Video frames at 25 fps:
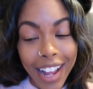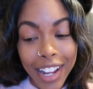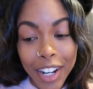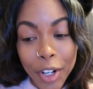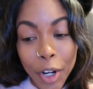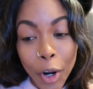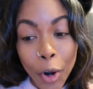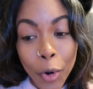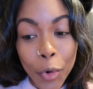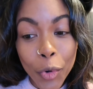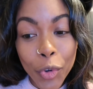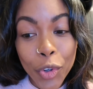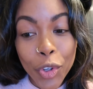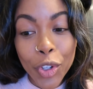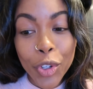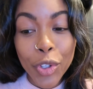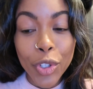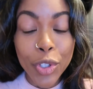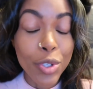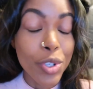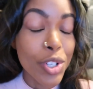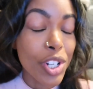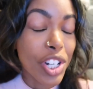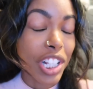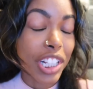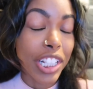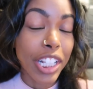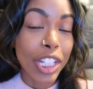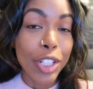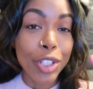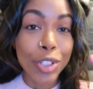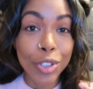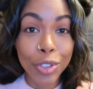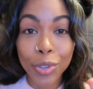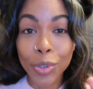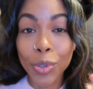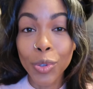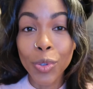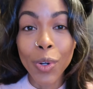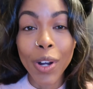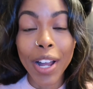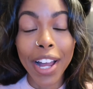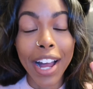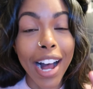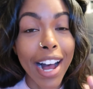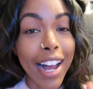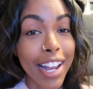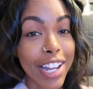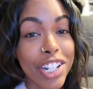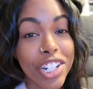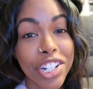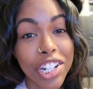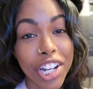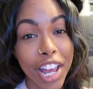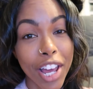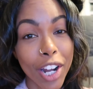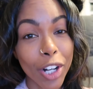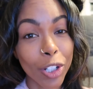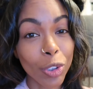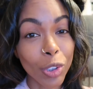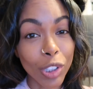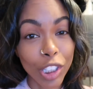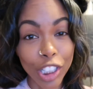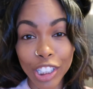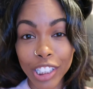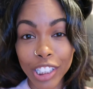I don't usually do eyeshadow